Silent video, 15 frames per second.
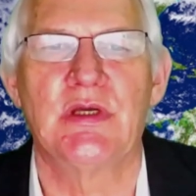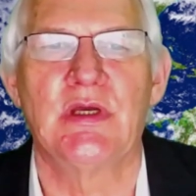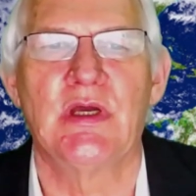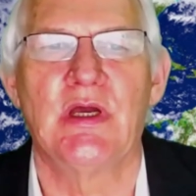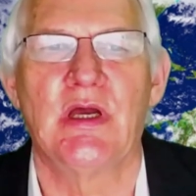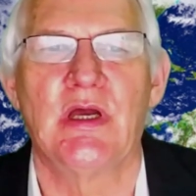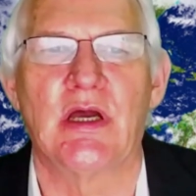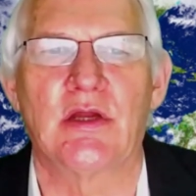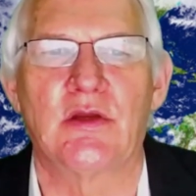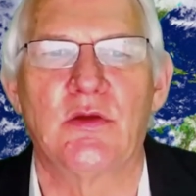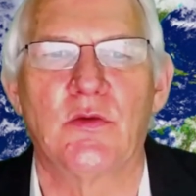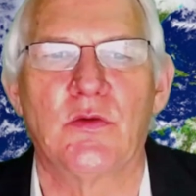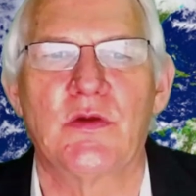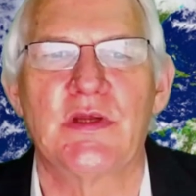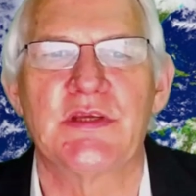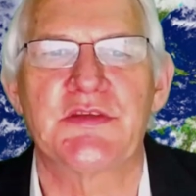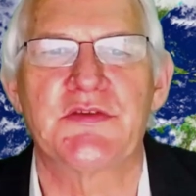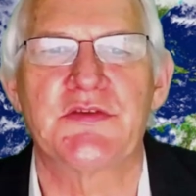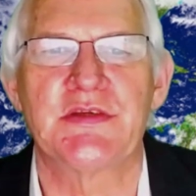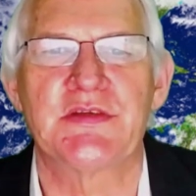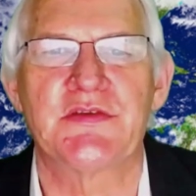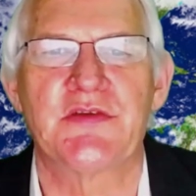A glorious
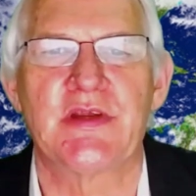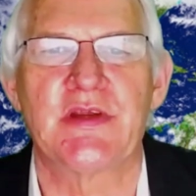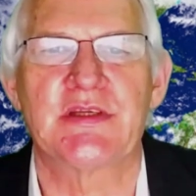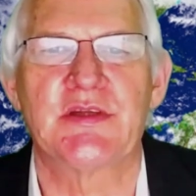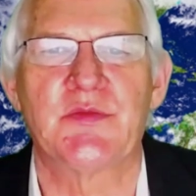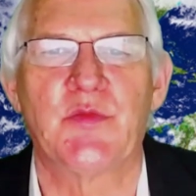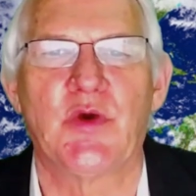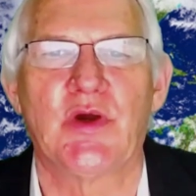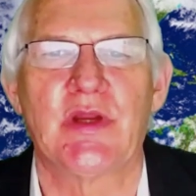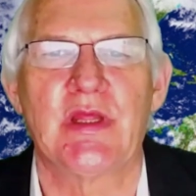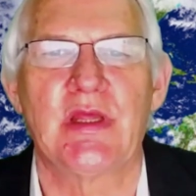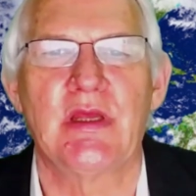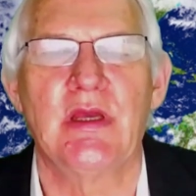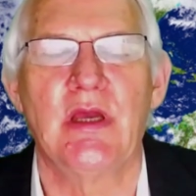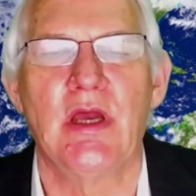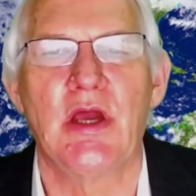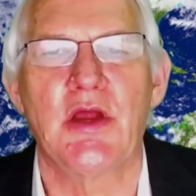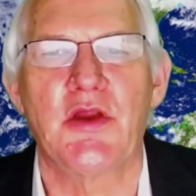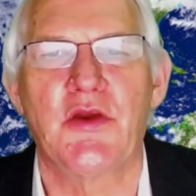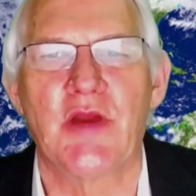resurrected body, great